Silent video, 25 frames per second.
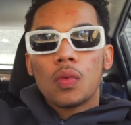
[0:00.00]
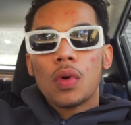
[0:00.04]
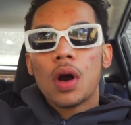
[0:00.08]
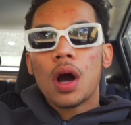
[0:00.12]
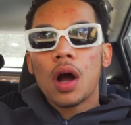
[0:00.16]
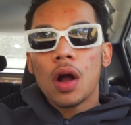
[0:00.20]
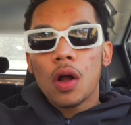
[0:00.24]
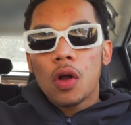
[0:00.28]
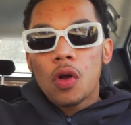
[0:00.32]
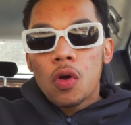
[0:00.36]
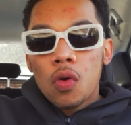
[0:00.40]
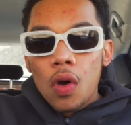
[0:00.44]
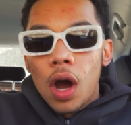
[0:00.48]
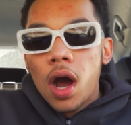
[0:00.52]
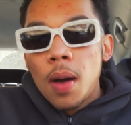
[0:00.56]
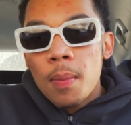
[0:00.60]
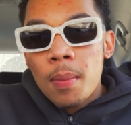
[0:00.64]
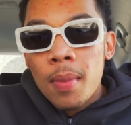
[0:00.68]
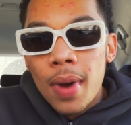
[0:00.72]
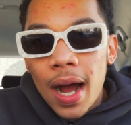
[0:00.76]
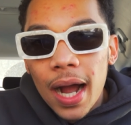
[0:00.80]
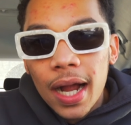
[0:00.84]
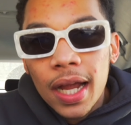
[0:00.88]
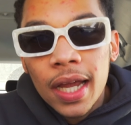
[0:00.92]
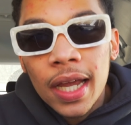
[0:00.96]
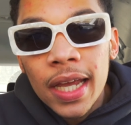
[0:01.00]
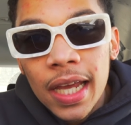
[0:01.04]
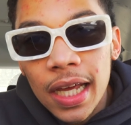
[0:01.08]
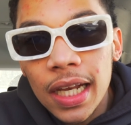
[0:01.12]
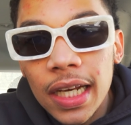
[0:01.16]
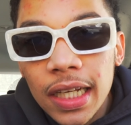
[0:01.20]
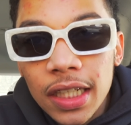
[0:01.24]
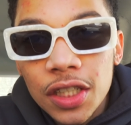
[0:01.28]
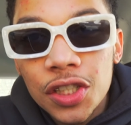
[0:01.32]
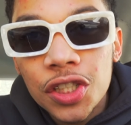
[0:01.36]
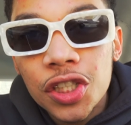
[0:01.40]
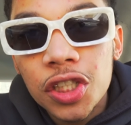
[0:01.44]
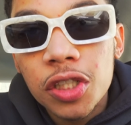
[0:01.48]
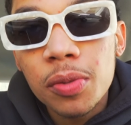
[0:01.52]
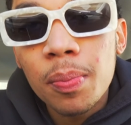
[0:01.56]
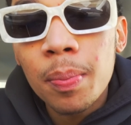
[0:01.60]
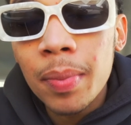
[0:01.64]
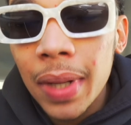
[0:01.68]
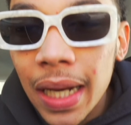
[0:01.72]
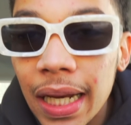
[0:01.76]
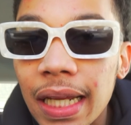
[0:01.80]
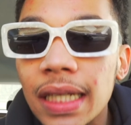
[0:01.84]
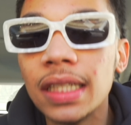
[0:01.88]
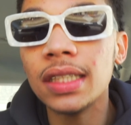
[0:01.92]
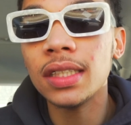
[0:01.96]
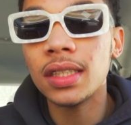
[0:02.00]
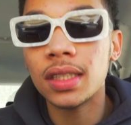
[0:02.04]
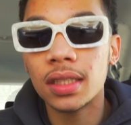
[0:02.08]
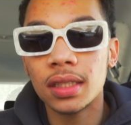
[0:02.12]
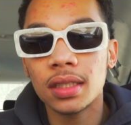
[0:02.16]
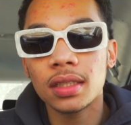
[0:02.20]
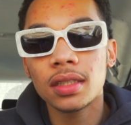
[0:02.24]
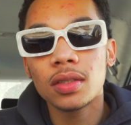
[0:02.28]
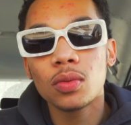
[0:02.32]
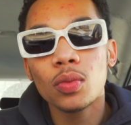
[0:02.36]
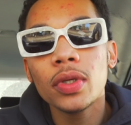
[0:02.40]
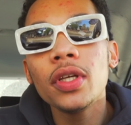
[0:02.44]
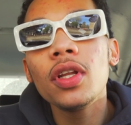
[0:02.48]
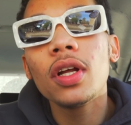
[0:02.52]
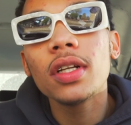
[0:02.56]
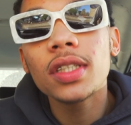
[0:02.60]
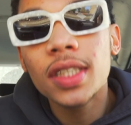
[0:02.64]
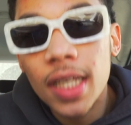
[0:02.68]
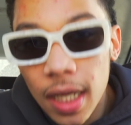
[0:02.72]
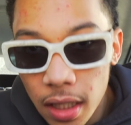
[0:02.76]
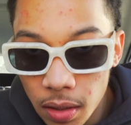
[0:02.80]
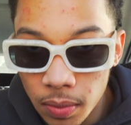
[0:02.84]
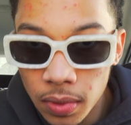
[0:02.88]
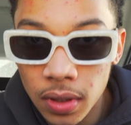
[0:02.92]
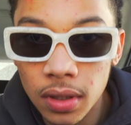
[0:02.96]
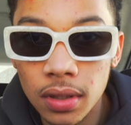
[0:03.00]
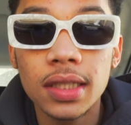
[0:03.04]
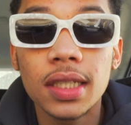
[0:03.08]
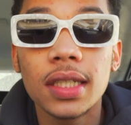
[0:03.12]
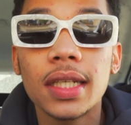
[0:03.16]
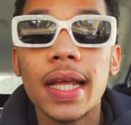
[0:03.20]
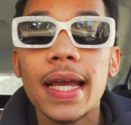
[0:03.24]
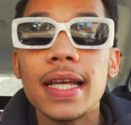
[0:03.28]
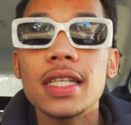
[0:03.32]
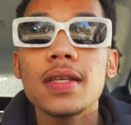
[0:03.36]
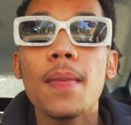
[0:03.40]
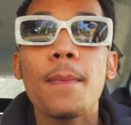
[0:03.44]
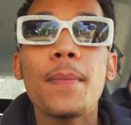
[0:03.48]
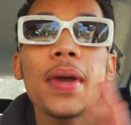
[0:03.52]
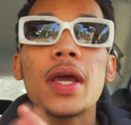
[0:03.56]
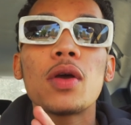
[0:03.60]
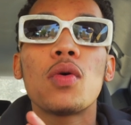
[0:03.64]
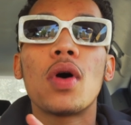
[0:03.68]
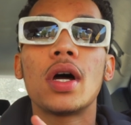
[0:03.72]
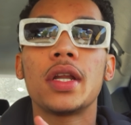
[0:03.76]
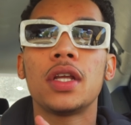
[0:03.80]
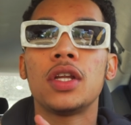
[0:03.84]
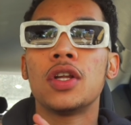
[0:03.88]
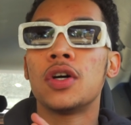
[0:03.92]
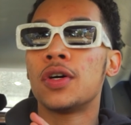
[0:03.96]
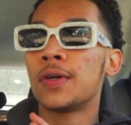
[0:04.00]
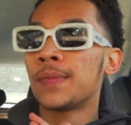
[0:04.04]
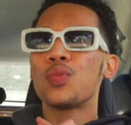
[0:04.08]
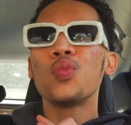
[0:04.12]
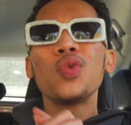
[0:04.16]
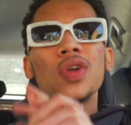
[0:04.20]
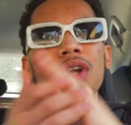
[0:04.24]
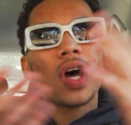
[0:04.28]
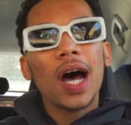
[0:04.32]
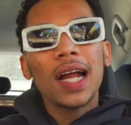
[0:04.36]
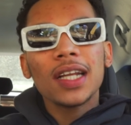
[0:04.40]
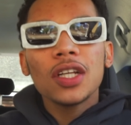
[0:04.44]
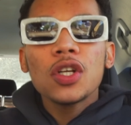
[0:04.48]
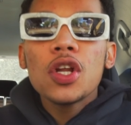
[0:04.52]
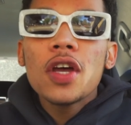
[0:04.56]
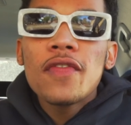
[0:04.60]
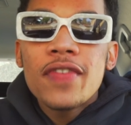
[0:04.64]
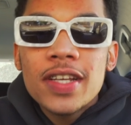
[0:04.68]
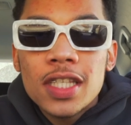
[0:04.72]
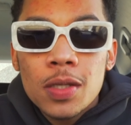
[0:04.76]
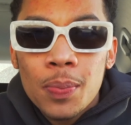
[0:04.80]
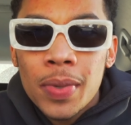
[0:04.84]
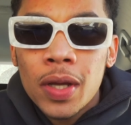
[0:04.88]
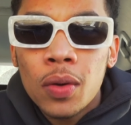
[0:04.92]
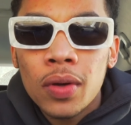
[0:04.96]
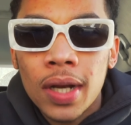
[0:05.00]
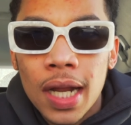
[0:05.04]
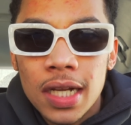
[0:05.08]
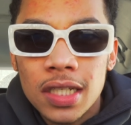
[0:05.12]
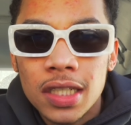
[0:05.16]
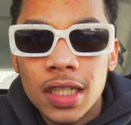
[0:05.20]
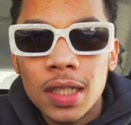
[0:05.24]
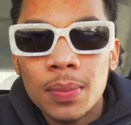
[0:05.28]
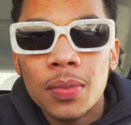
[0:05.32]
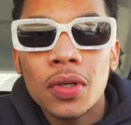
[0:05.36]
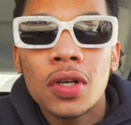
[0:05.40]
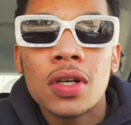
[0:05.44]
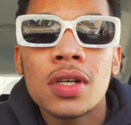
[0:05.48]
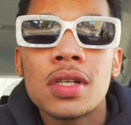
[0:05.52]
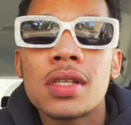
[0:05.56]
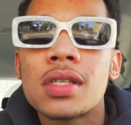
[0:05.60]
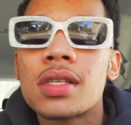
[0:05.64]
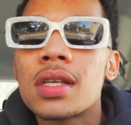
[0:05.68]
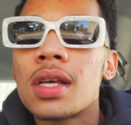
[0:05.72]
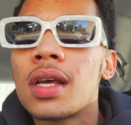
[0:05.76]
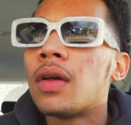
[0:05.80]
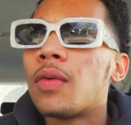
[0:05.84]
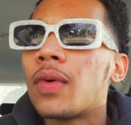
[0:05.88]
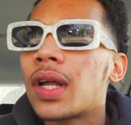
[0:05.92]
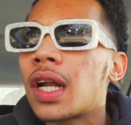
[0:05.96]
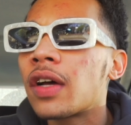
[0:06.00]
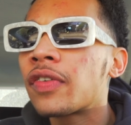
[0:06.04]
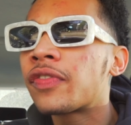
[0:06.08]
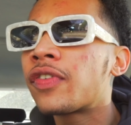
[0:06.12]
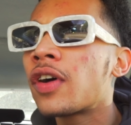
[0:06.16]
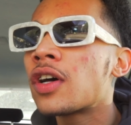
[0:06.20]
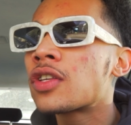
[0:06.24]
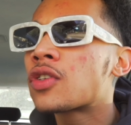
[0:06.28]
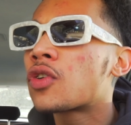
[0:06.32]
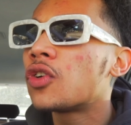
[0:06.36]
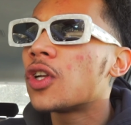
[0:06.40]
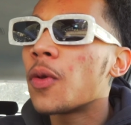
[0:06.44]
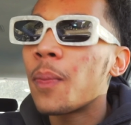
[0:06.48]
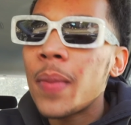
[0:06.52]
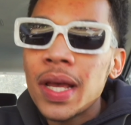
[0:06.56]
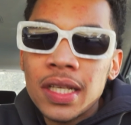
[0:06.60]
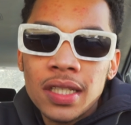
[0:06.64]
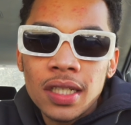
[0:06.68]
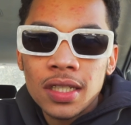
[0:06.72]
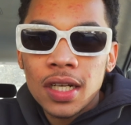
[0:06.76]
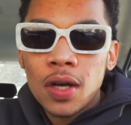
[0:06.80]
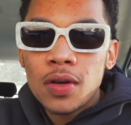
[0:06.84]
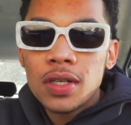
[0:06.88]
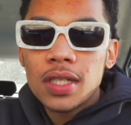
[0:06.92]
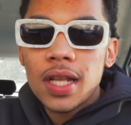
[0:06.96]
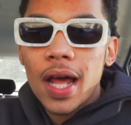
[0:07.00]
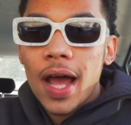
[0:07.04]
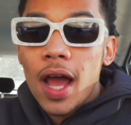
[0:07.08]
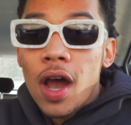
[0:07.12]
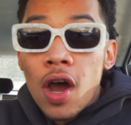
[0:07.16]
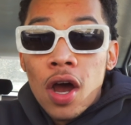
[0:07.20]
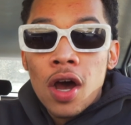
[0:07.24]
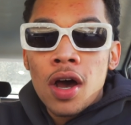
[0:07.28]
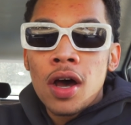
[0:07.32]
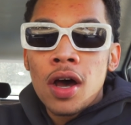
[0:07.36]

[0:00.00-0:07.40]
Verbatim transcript: Wagwan Makili Schmillies. What you lot telling me? Today's a big one, you know? Well, no, I don't know if it's a big one actually, because when I first got the message, I was like,